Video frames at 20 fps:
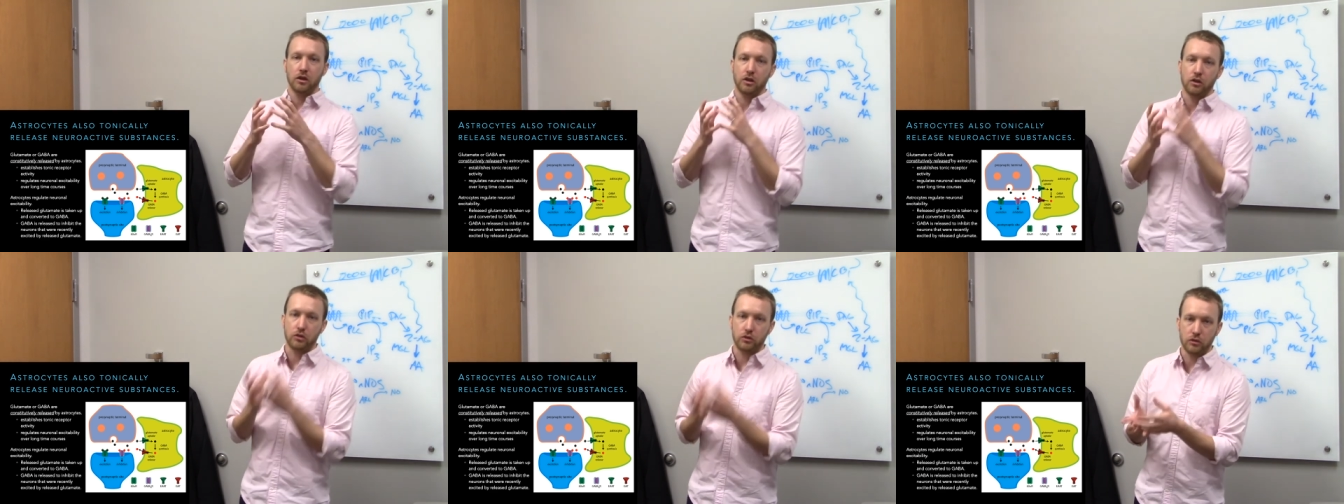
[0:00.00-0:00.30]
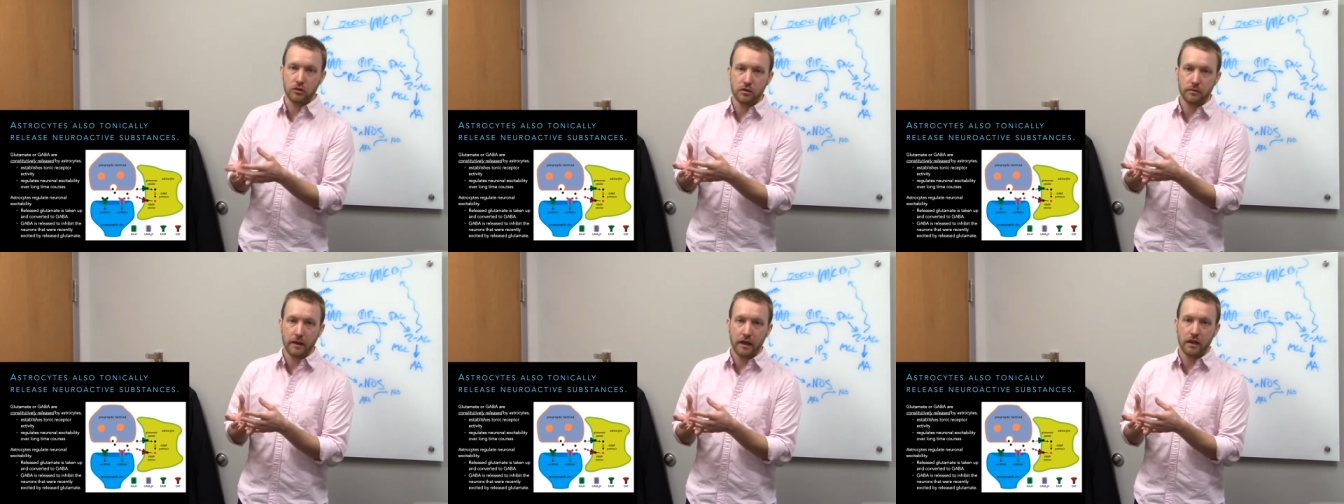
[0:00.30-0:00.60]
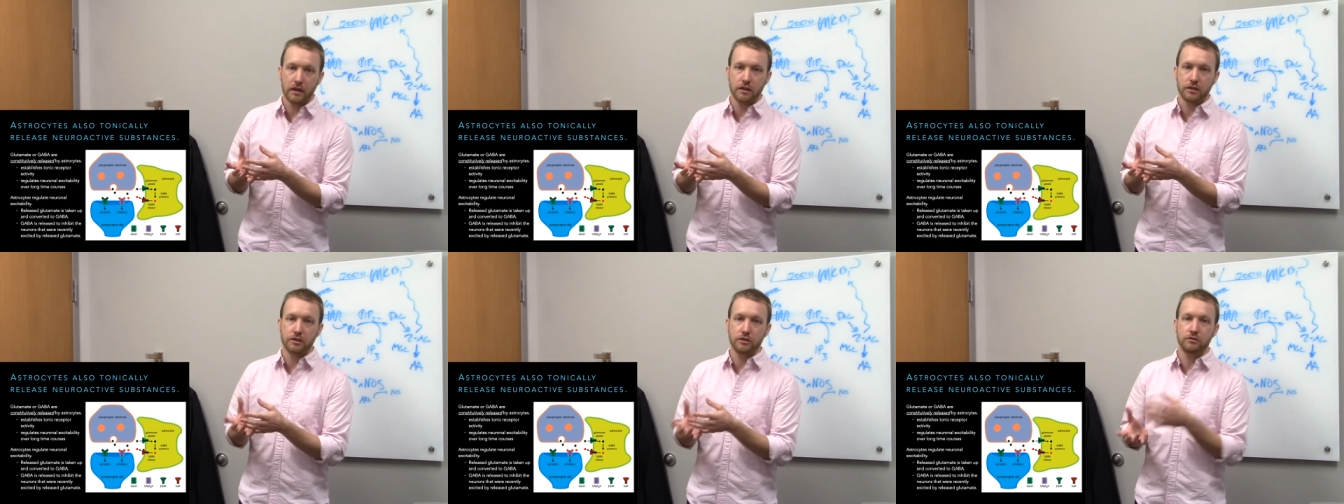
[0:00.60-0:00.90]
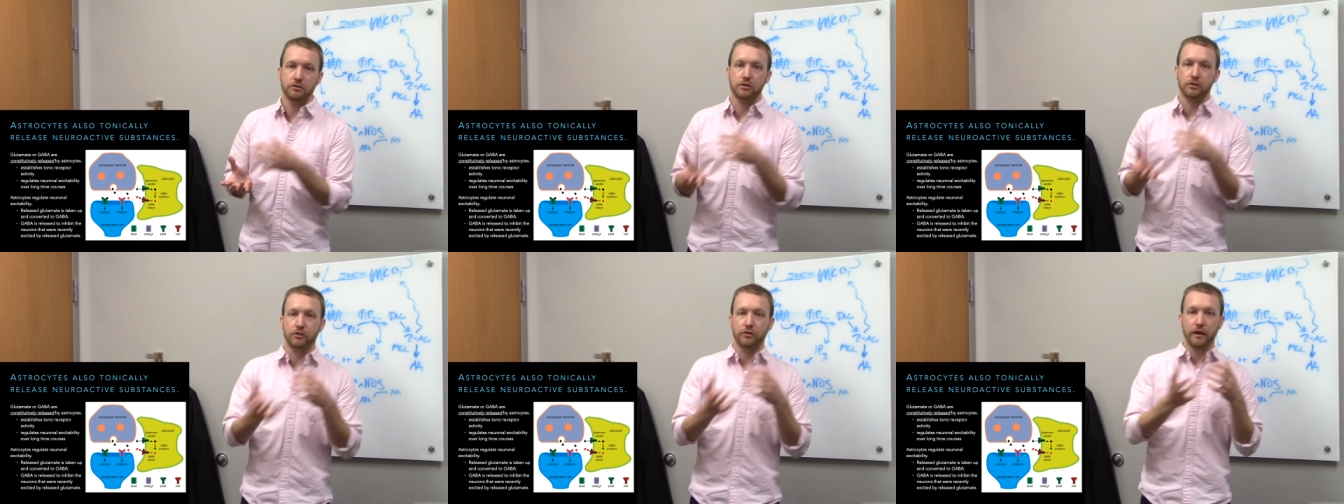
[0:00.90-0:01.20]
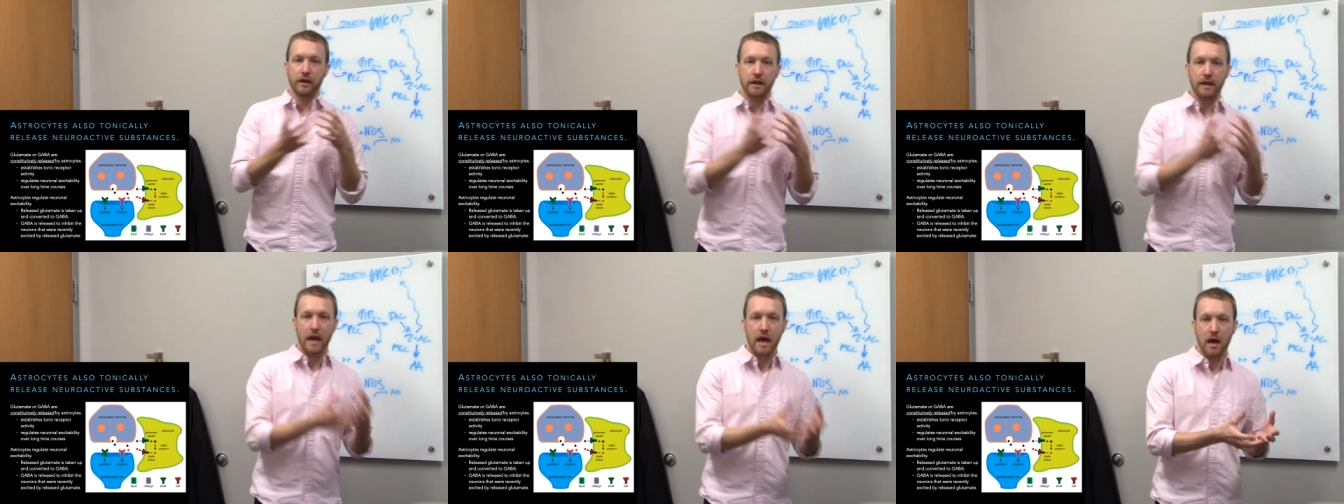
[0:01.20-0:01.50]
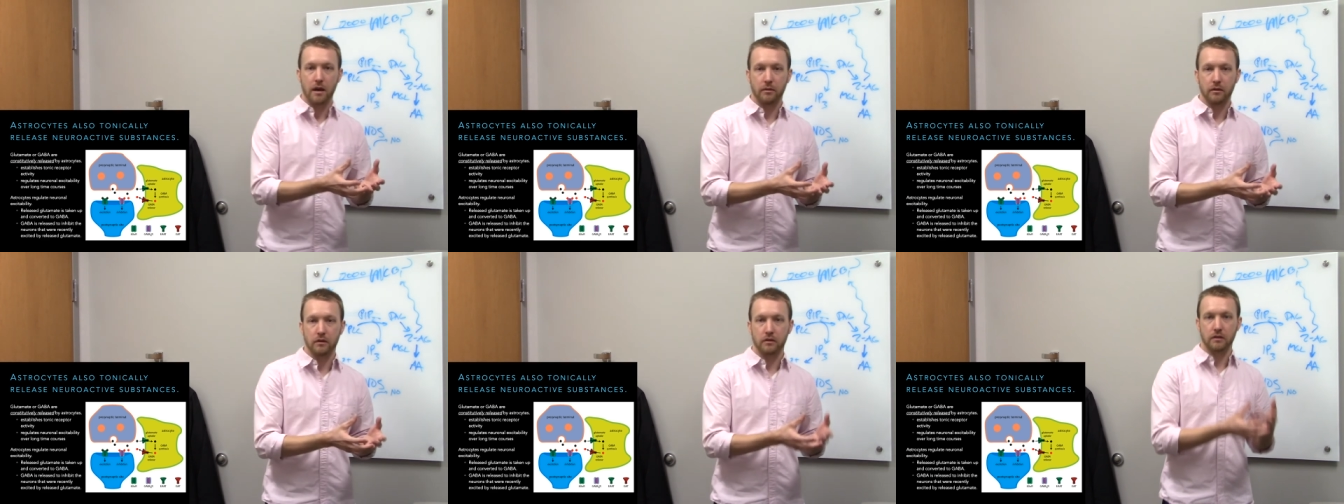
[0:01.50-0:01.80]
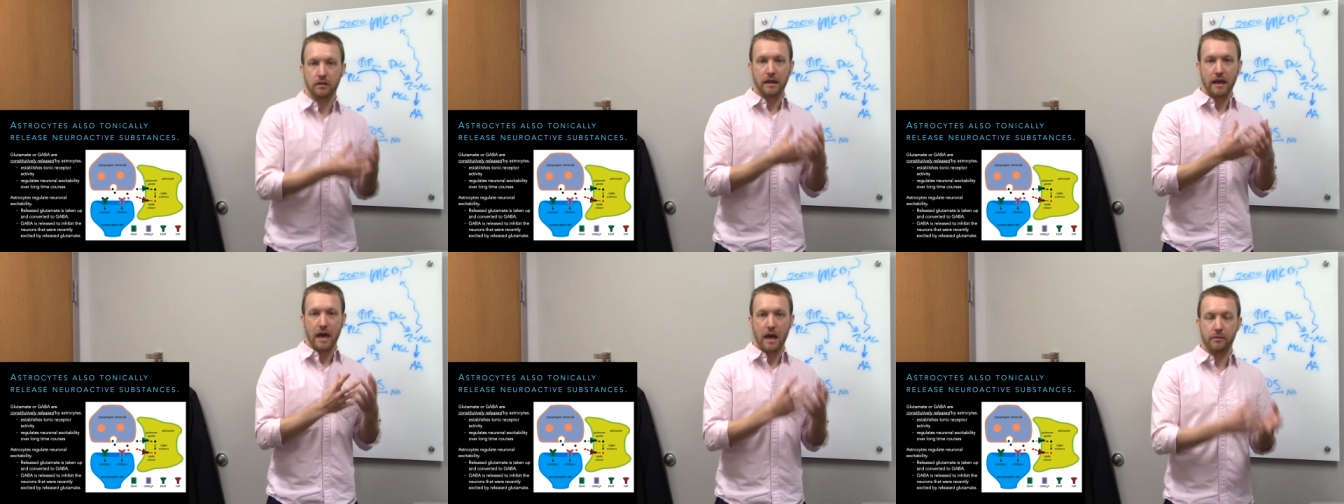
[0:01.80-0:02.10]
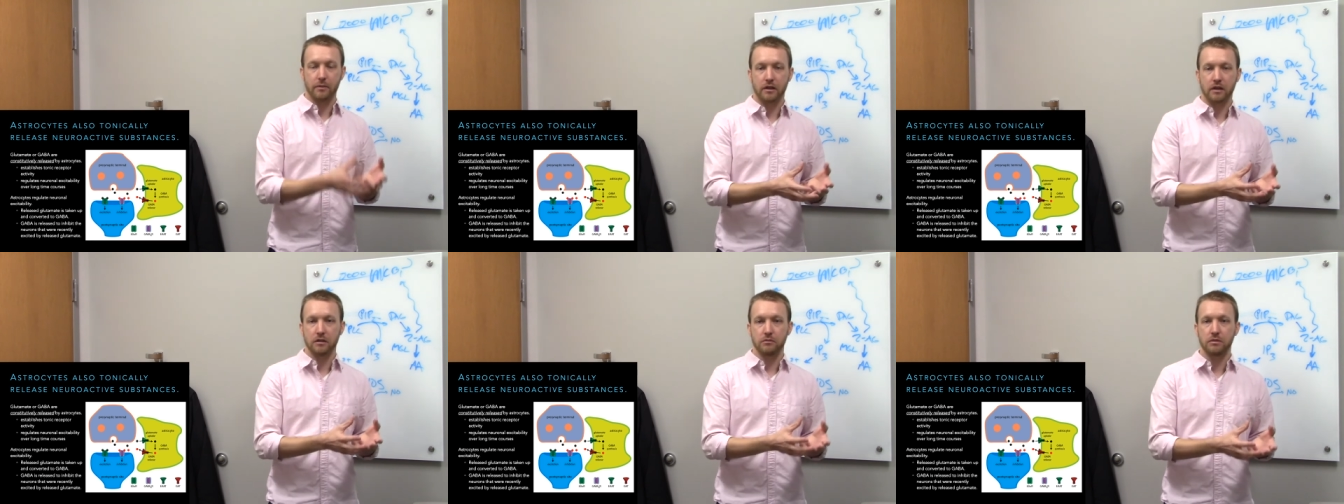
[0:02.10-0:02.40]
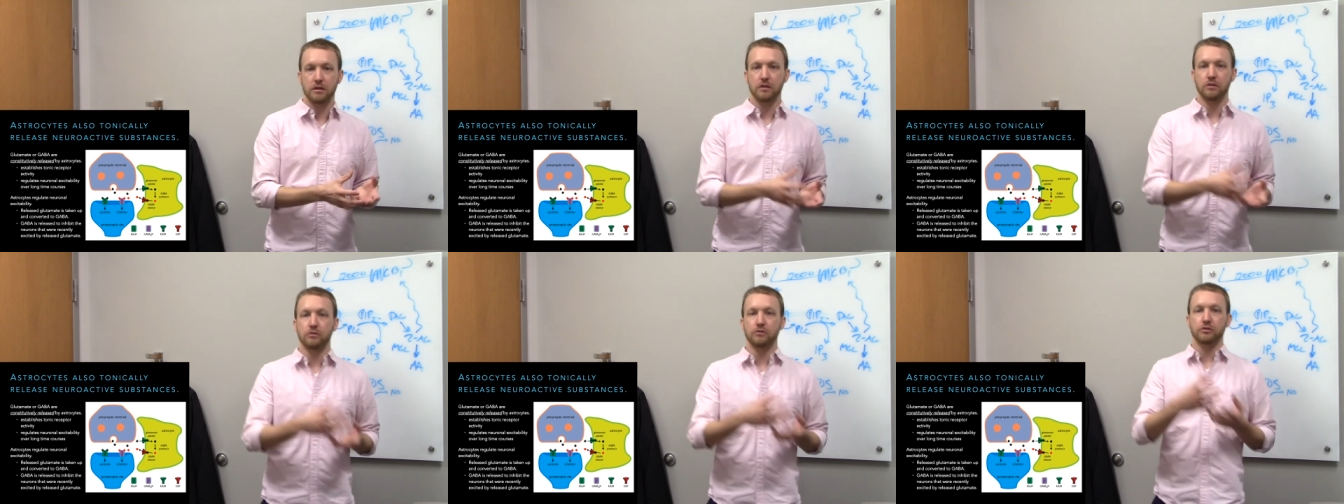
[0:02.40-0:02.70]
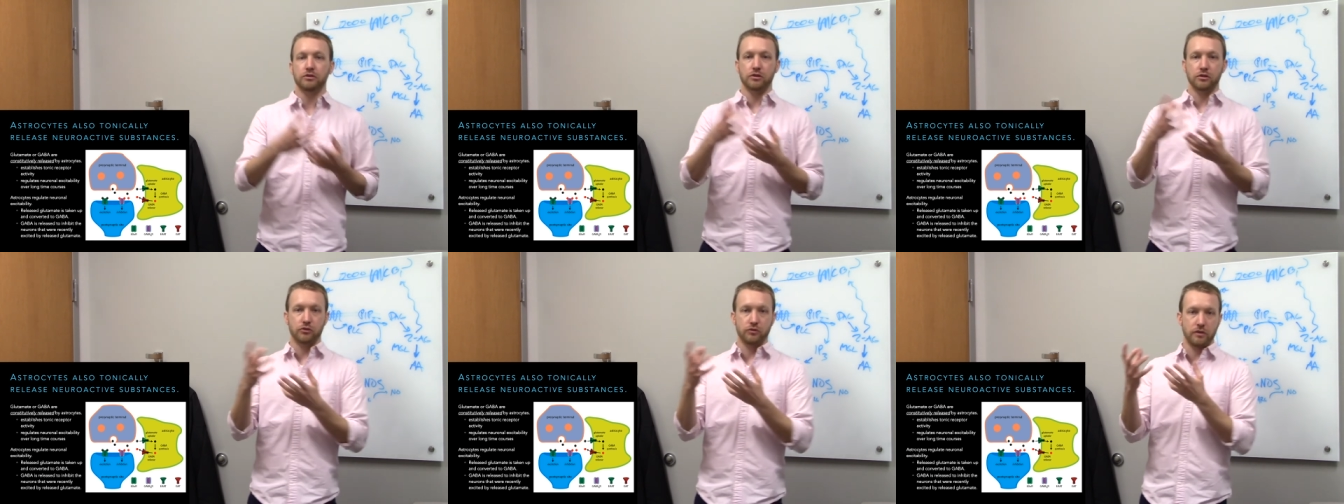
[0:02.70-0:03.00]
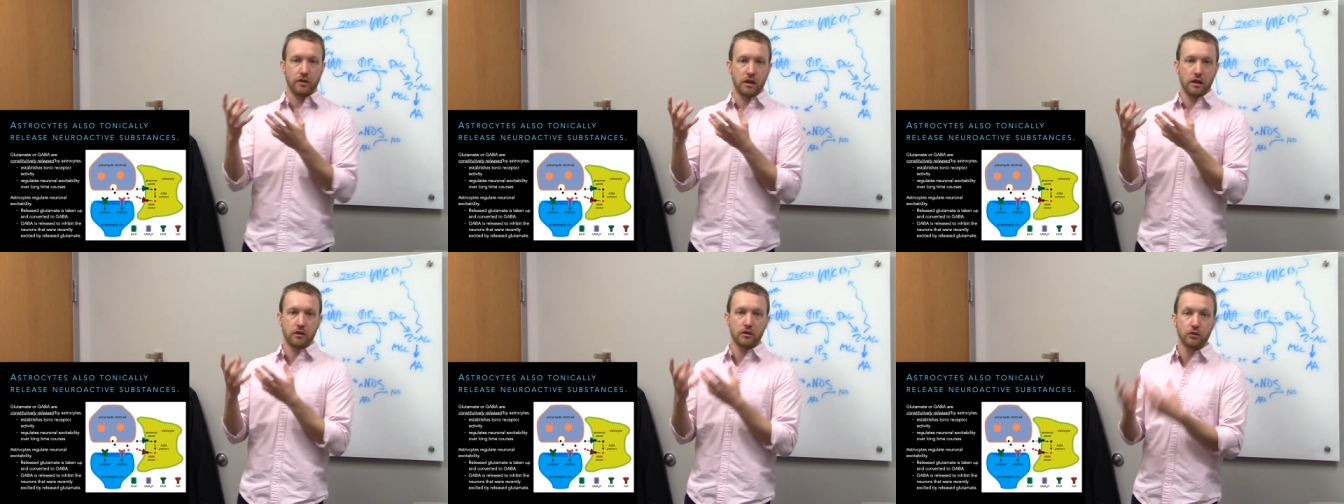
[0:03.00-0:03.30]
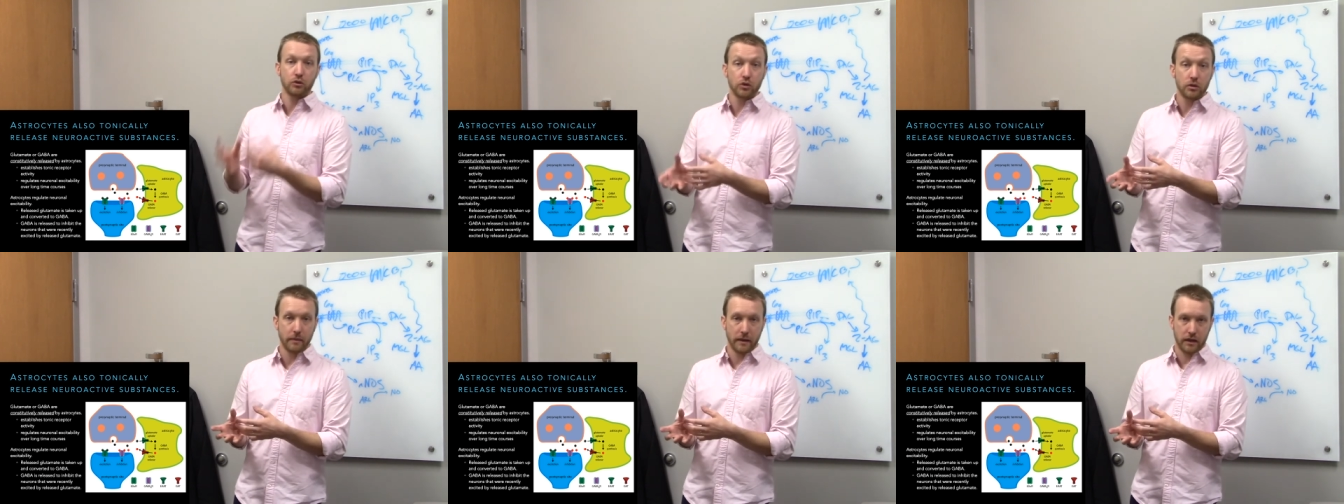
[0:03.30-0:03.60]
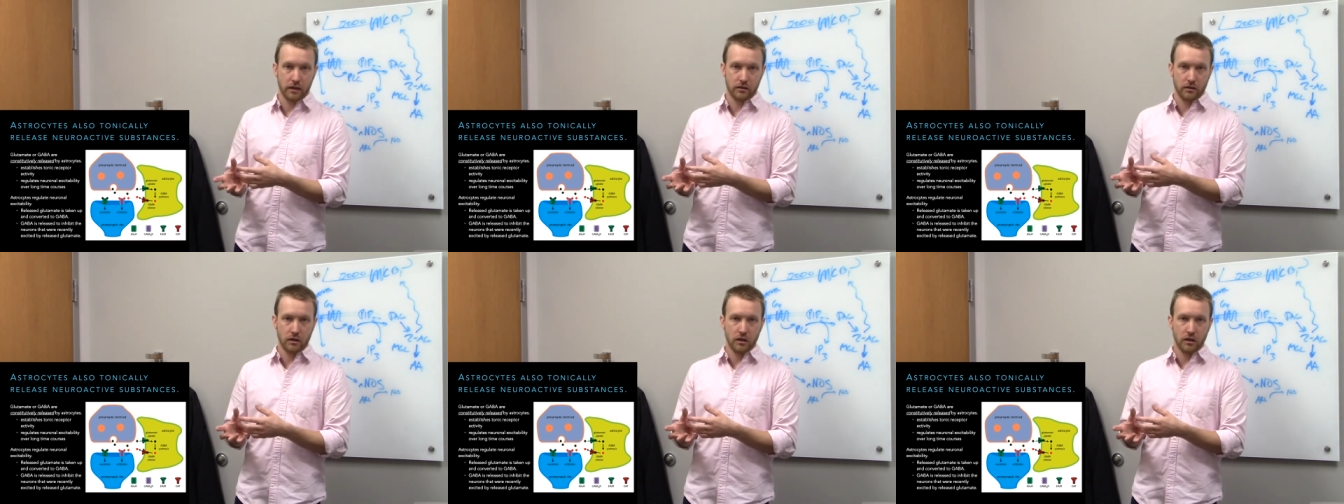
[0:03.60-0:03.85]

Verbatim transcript: Glutamate is used to create GABA. GABA can be used to create glutamate.